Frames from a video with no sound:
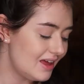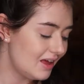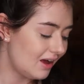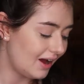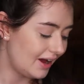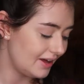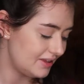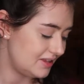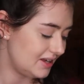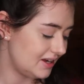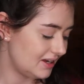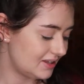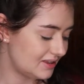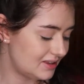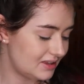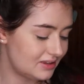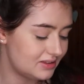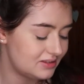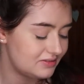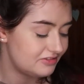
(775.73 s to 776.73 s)
I think
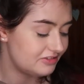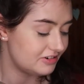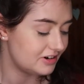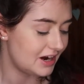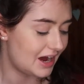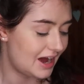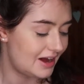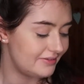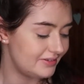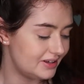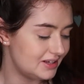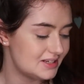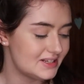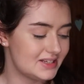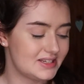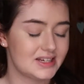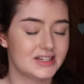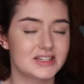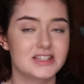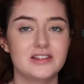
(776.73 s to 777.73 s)
that for having
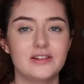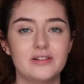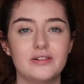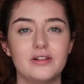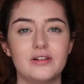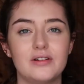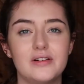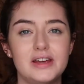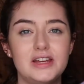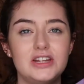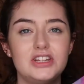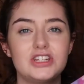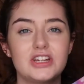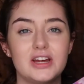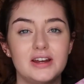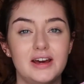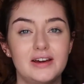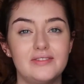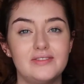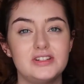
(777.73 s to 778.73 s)
€6 each
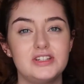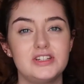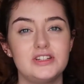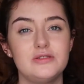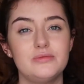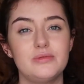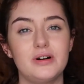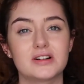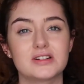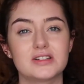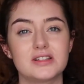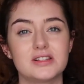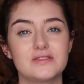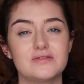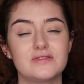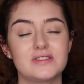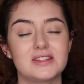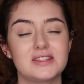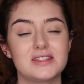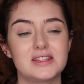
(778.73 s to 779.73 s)
and having 2 boxes
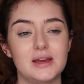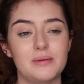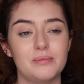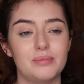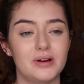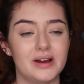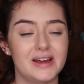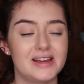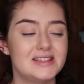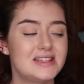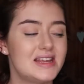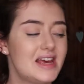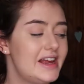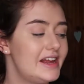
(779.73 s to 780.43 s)
for the same price